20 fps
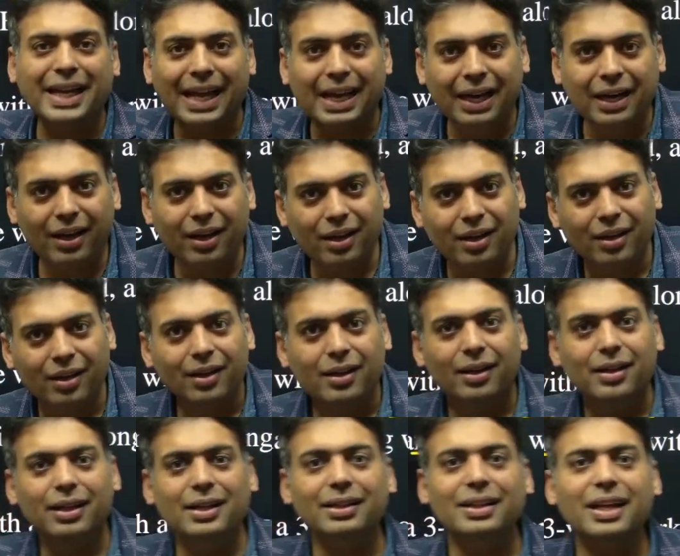Canada,
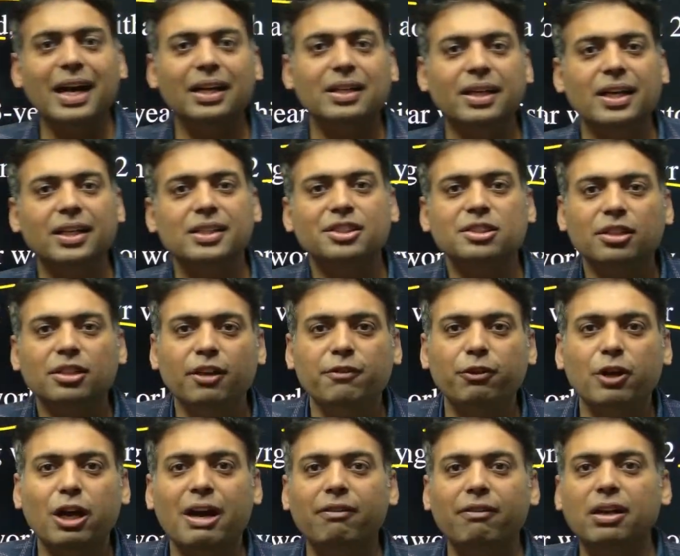In that case,
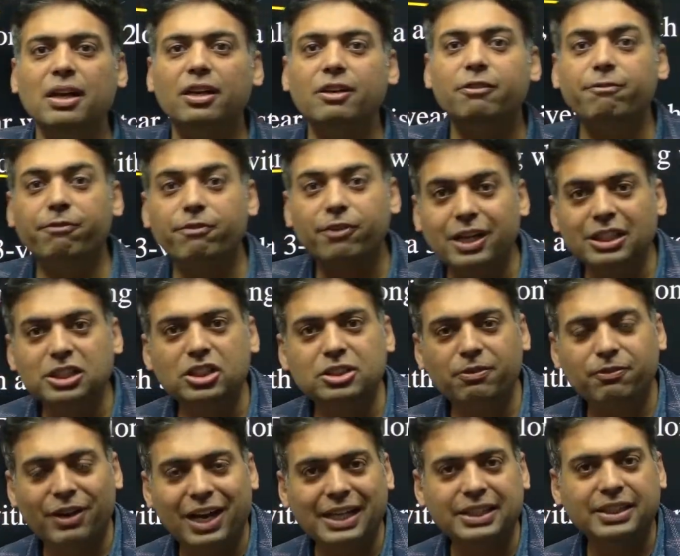if you have learned
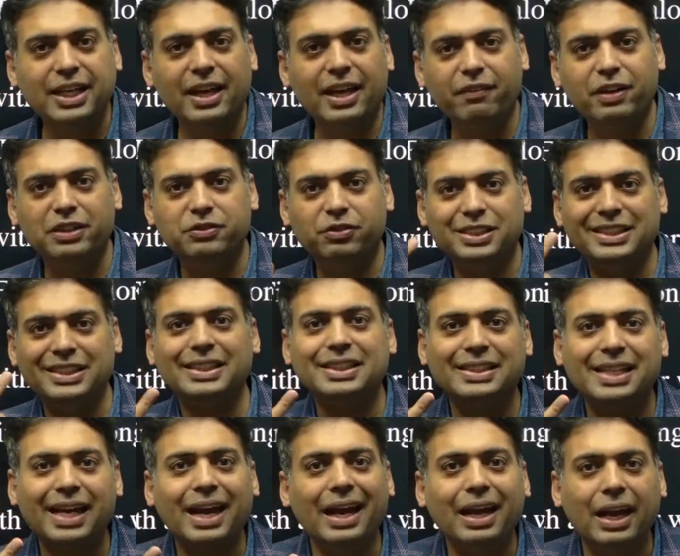French language, which is
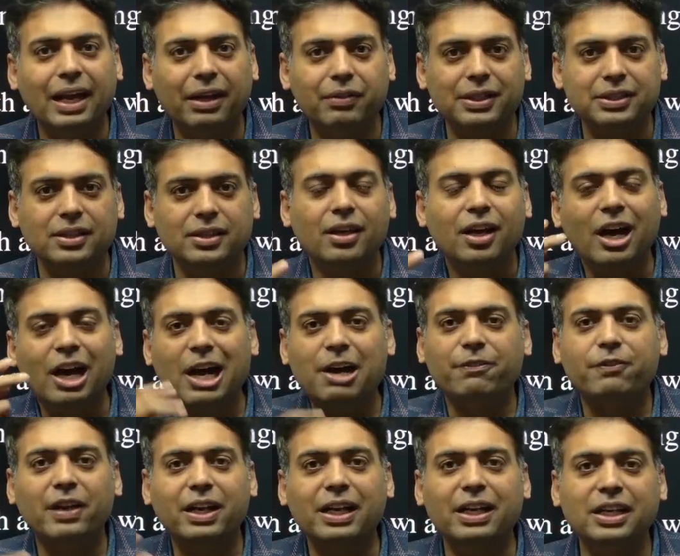the second language
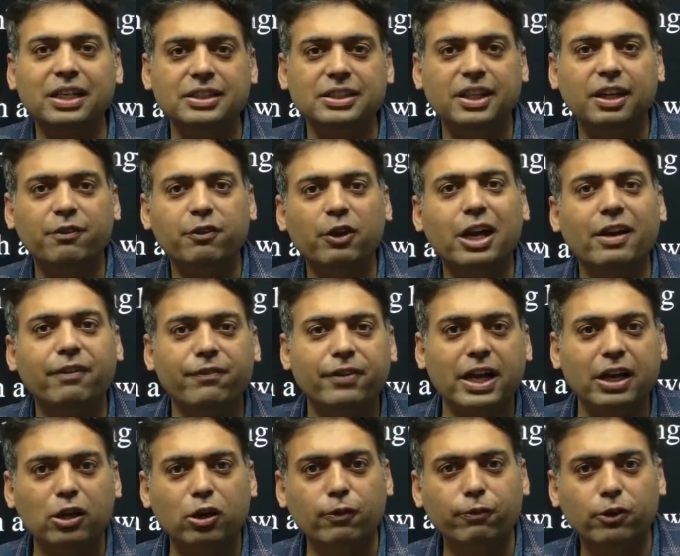after English, if you are a
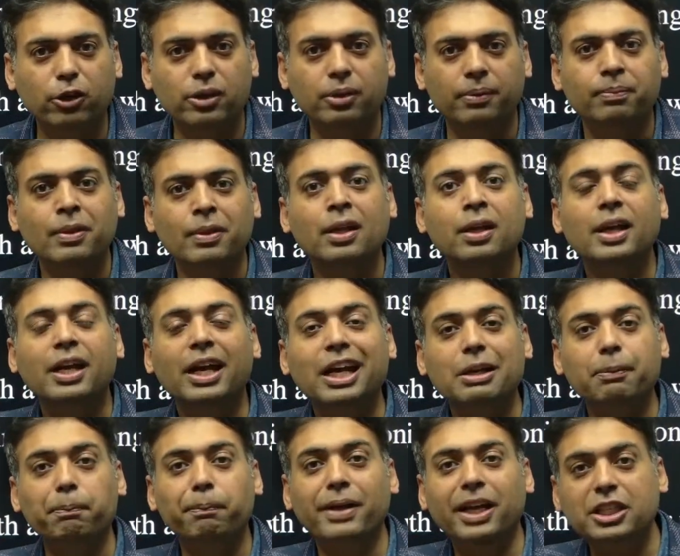francophone,
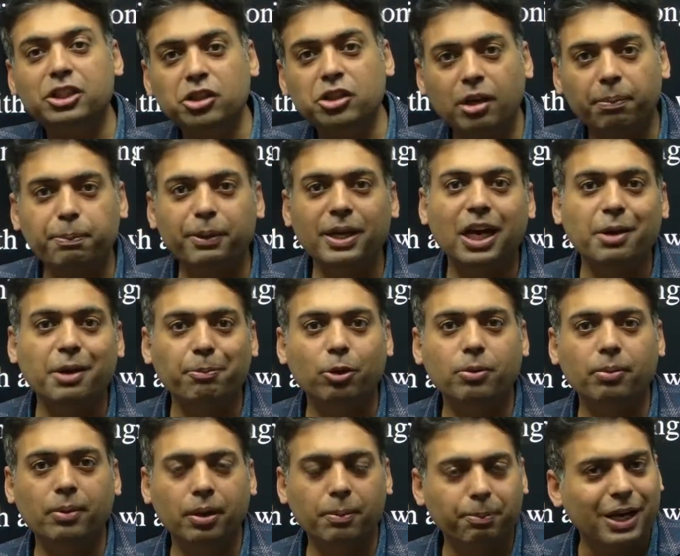it makes your PR
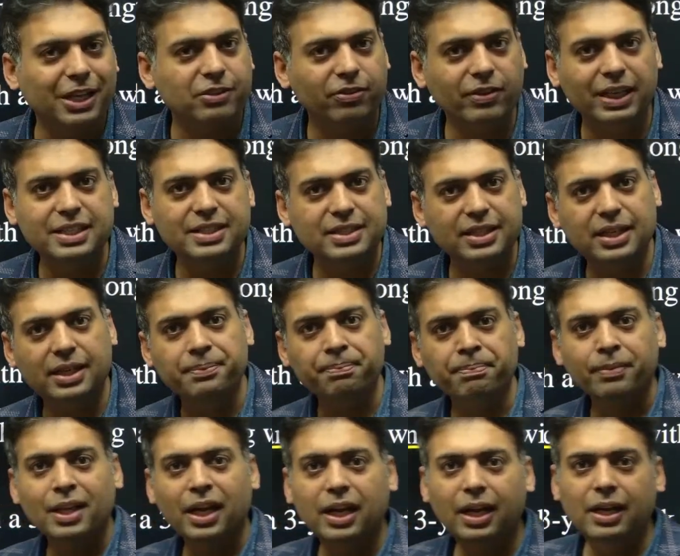pathway easy
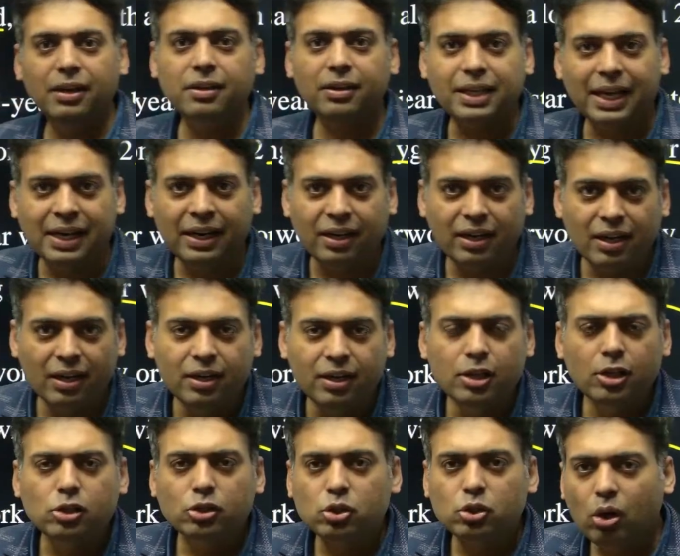in Canada.
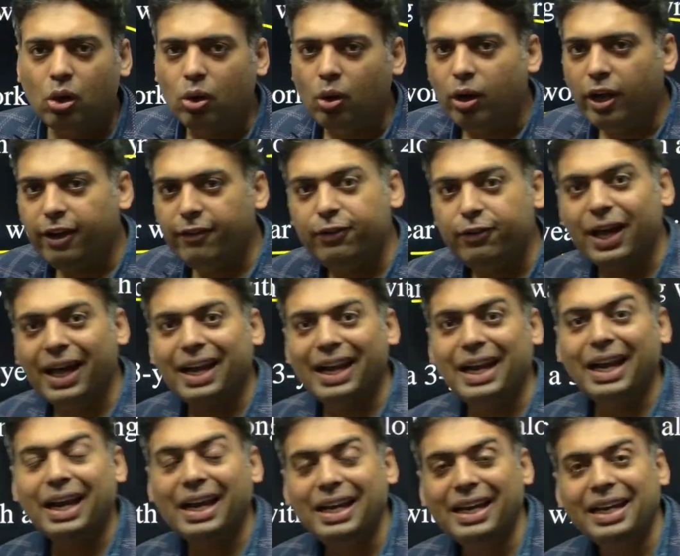So if you are
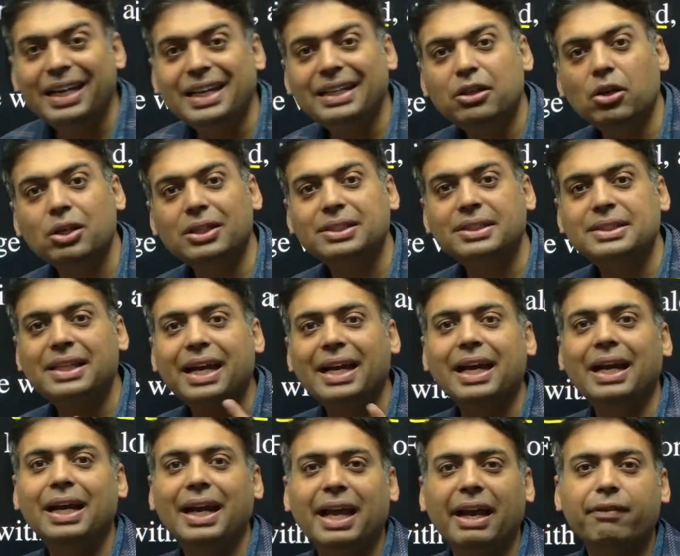learning your
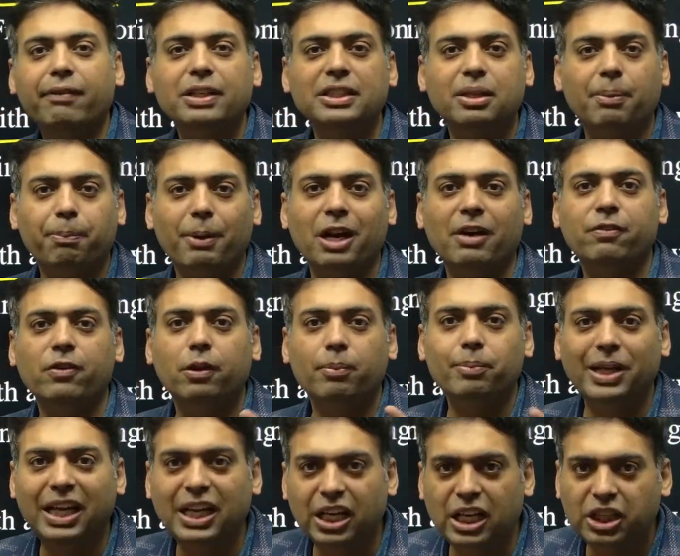second language apart
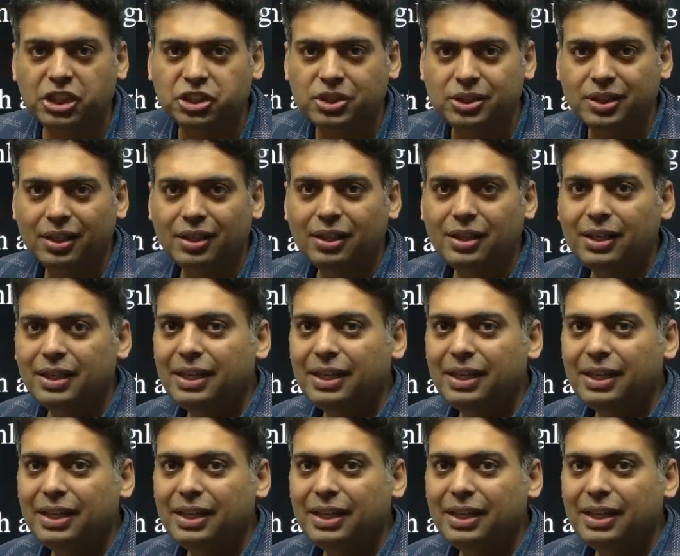from English,